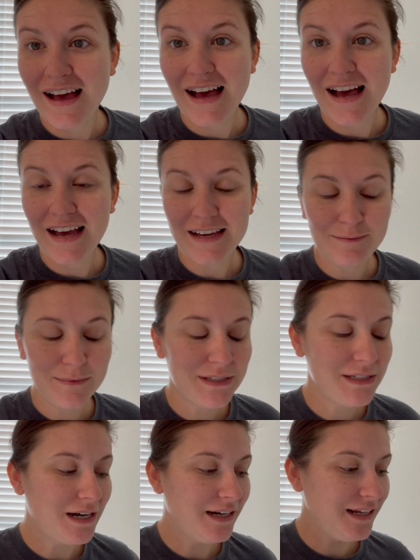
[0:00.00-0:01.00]
I'm
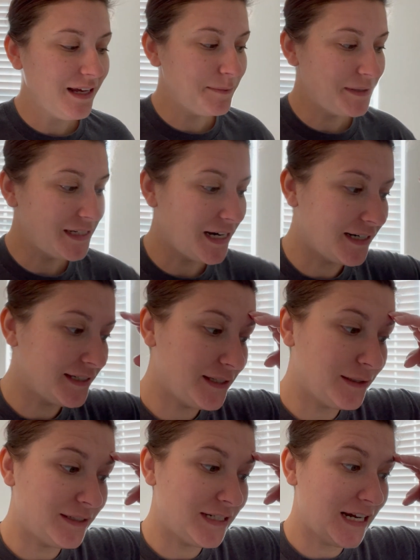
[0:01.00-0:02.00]
starting upstairs.
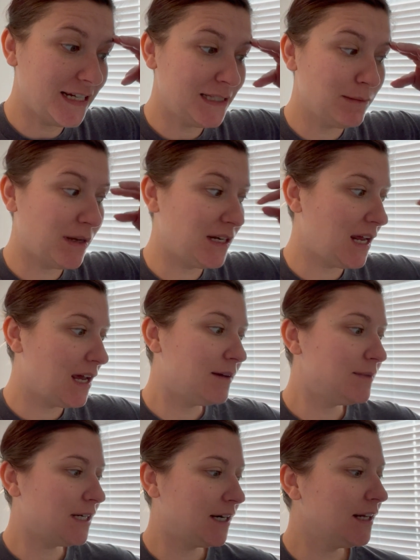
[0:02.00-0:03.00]
So today's Monday.
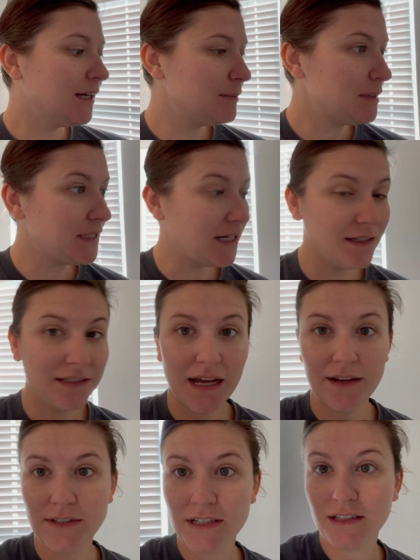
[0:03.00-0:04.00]
I'm starting upstairs.
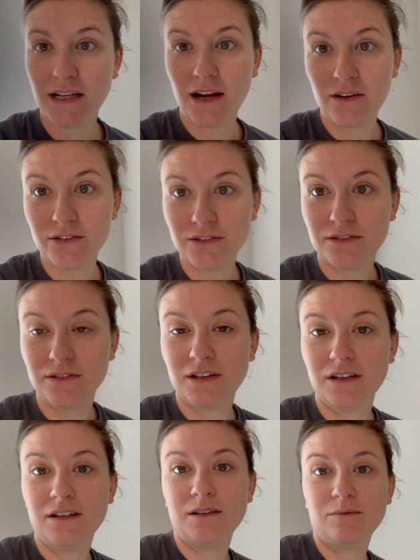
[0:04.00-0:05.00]
I have to clean out
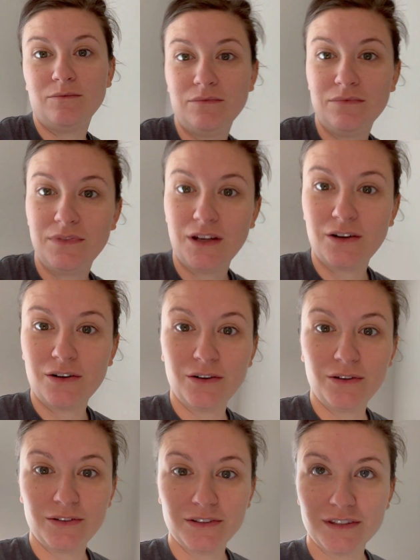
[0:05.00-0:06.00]
the
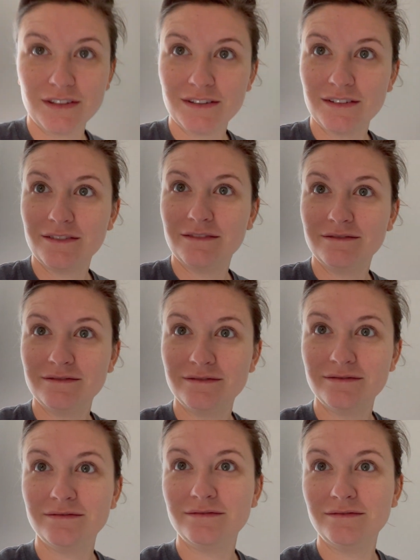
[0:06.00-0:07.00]
girls'
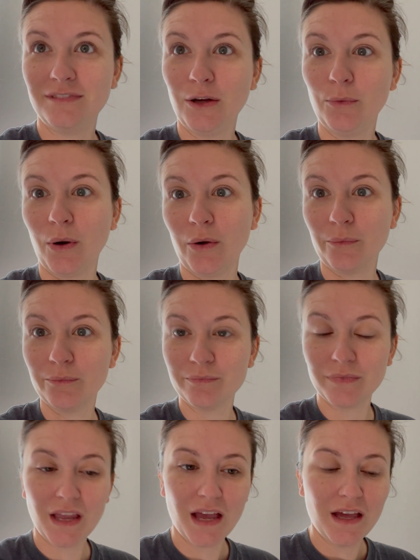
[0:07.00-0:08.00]
room.
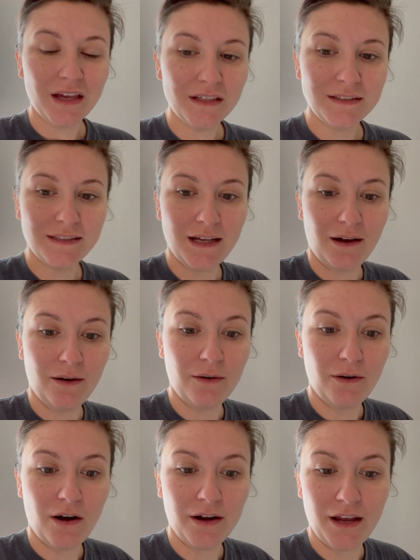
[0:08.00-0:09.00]

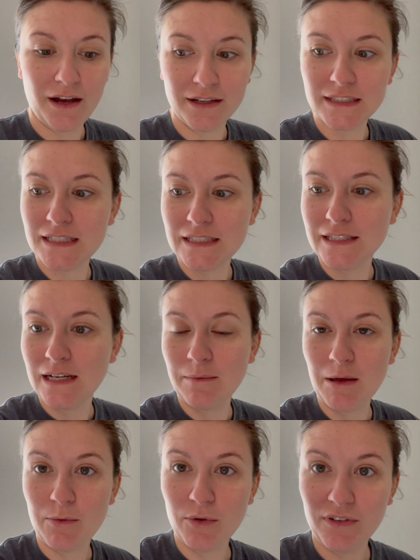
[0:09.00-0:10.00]
So our youngest is going to
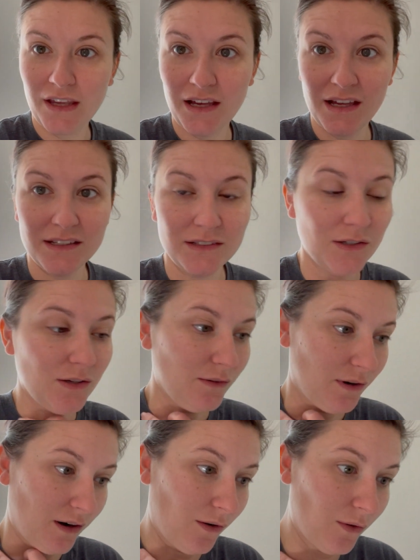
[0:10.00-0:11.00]
be moving into
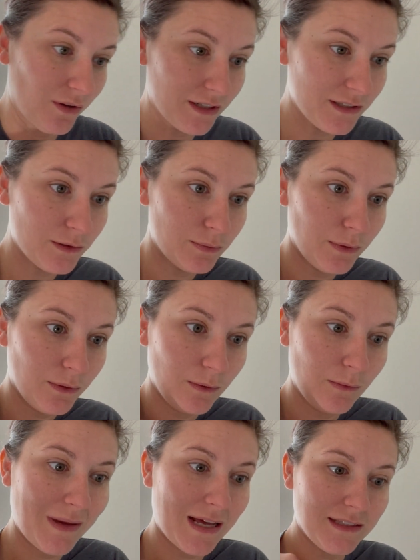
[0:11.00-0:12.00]
our oldest
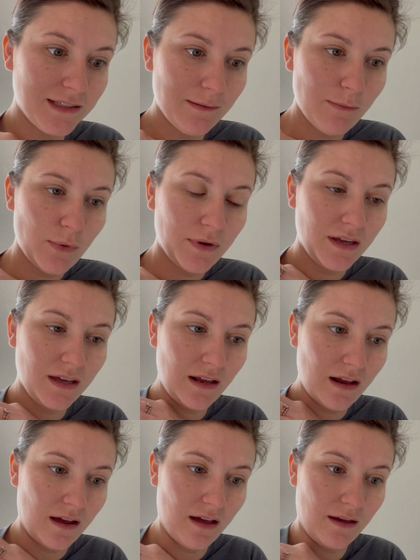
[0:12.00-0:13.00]
room at some point
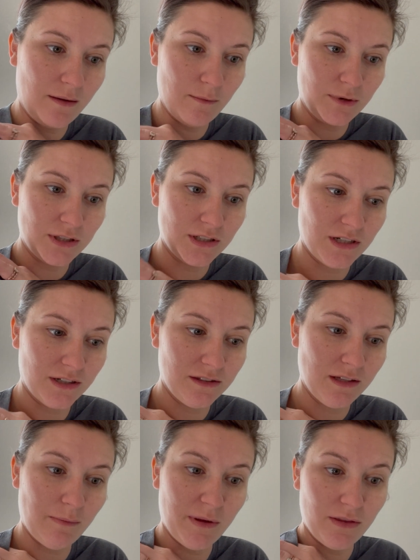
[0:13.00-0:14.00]
when she starts
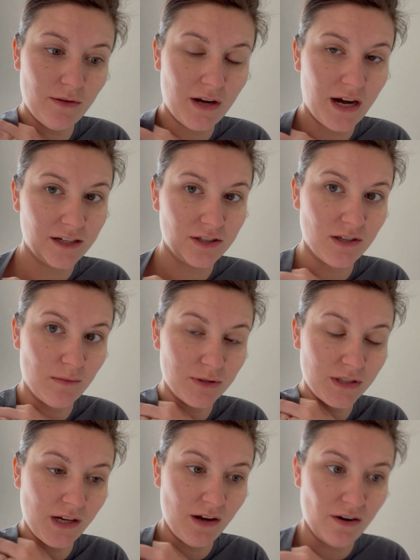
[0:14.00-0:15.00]
sleeping through the night. She's
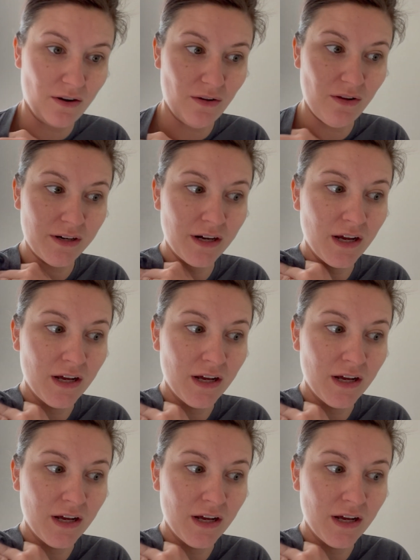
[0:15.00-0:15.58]
almost a year old.